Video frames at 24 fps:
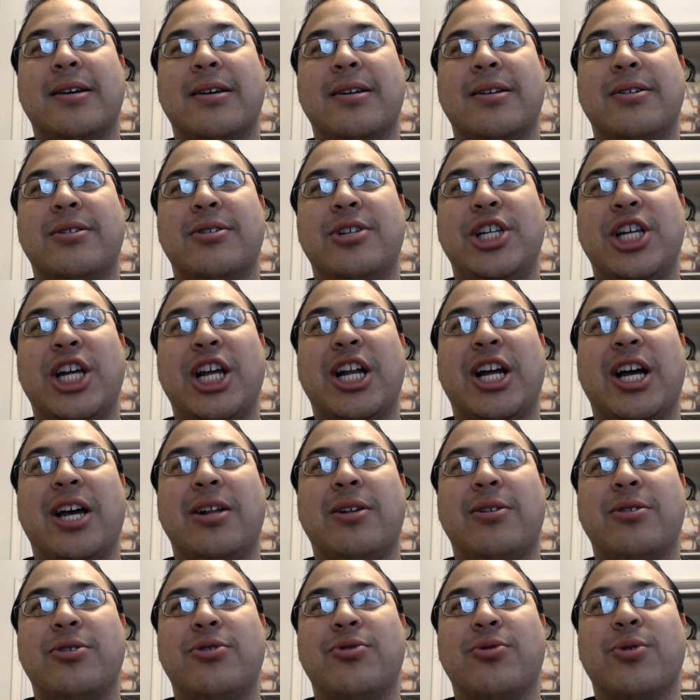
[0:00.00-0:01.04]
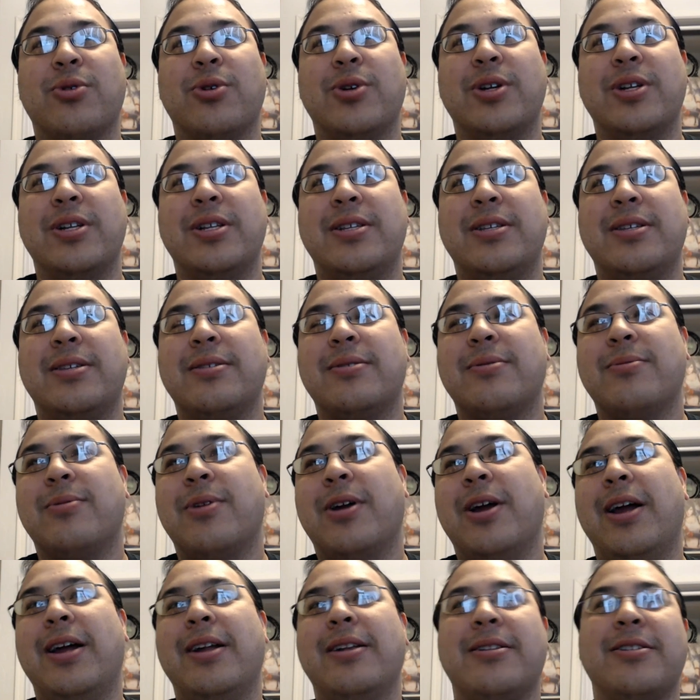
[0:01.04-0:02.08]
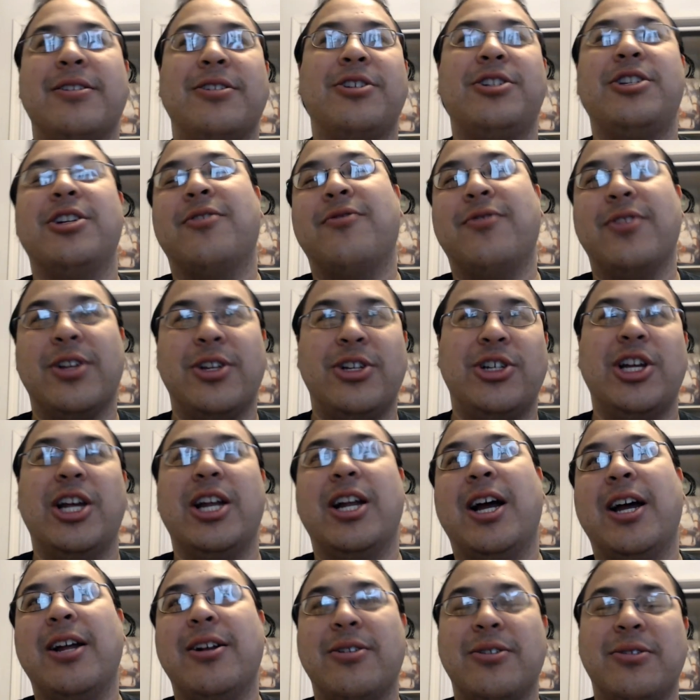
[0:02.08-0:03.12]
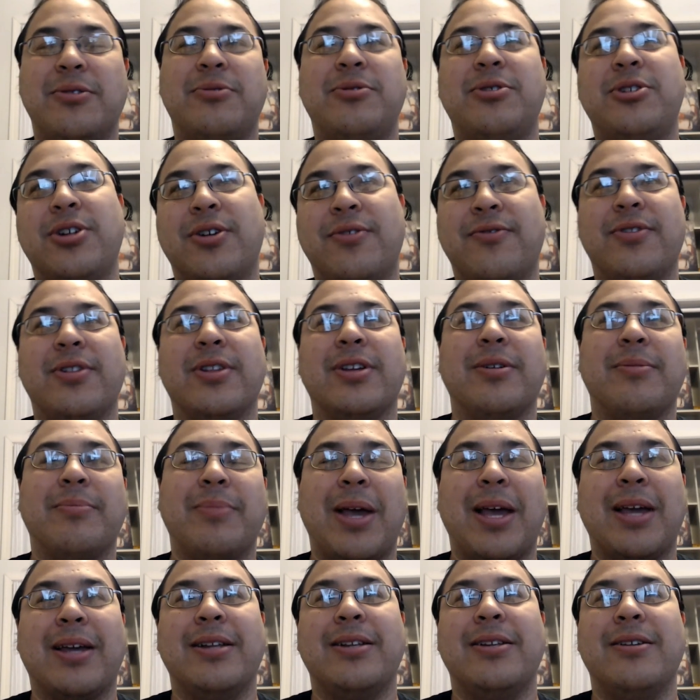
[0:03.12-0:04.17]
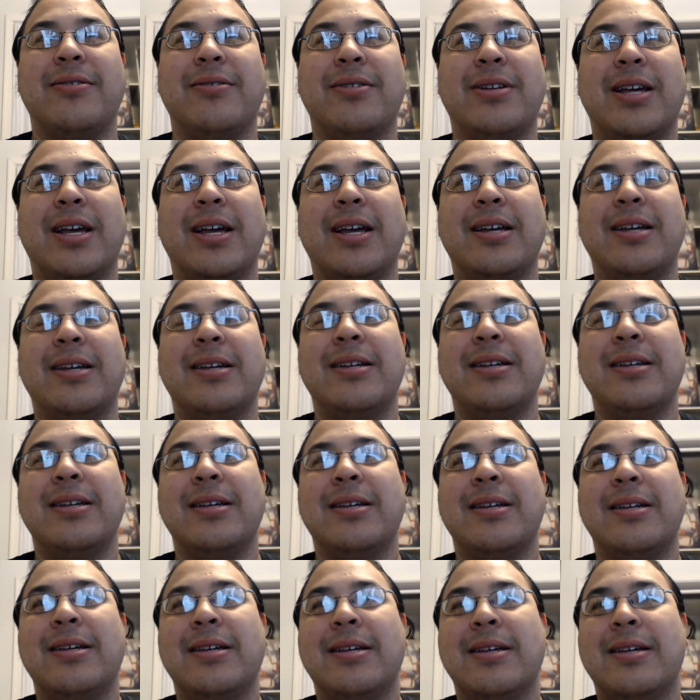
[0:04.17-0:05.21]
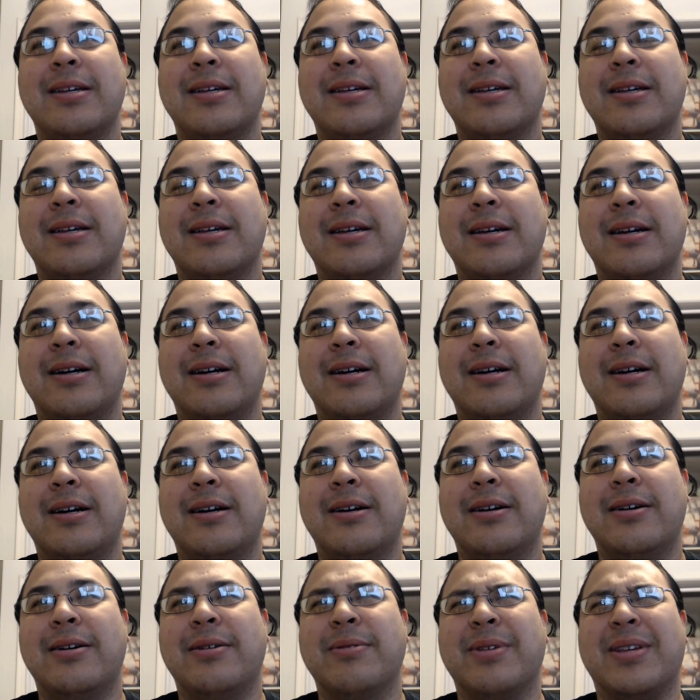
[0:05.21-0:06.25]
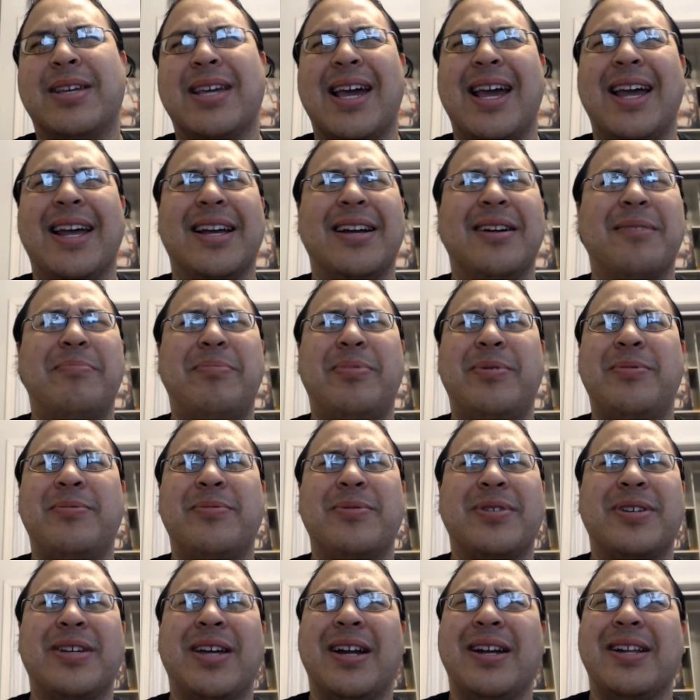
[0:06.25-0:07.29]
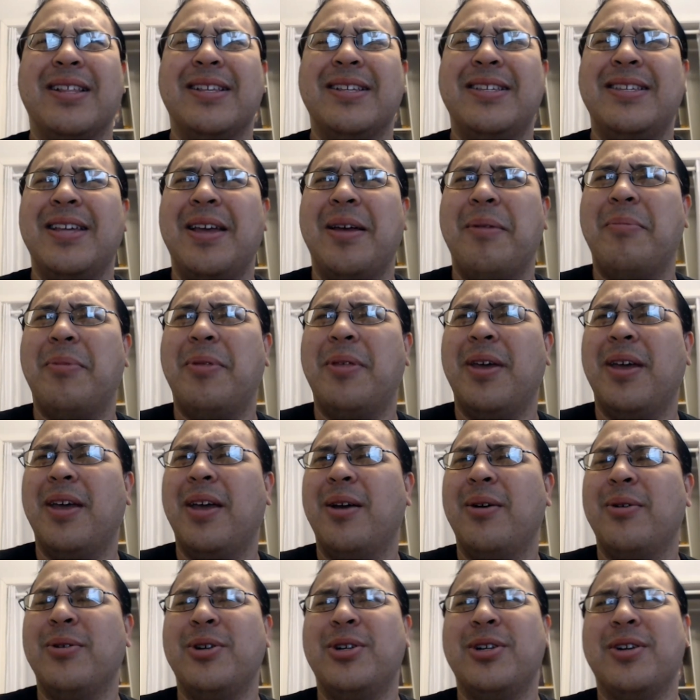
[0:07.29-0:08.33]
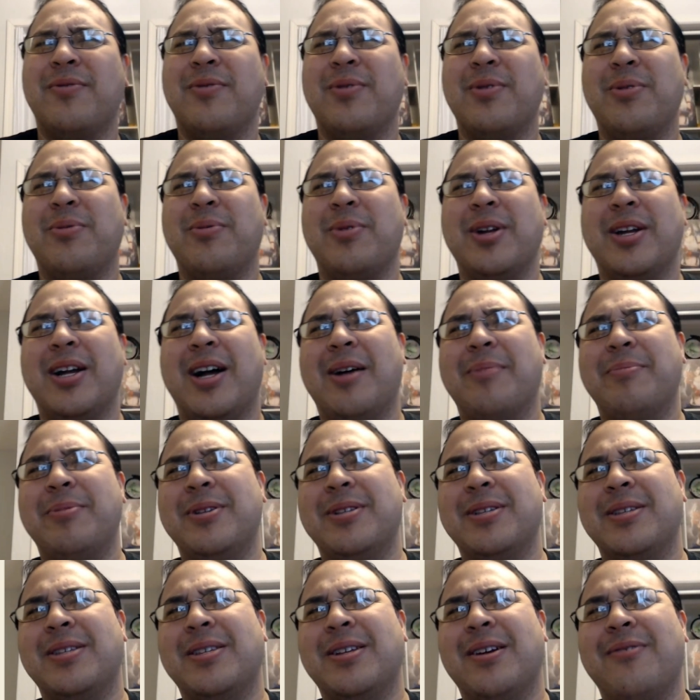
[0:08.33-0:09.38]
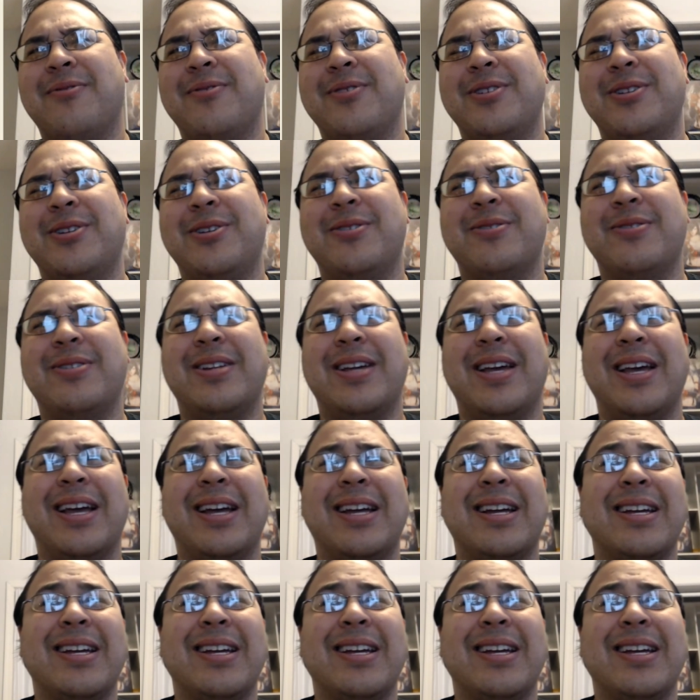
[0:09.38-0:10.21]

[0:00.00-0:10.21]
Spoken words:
Jade Idol Druids, right? And shuffling Jade Idols, shuffling back into your deck. Gang Up was kind of the same thing, where you shuffled 3 copies of stuff into your deck.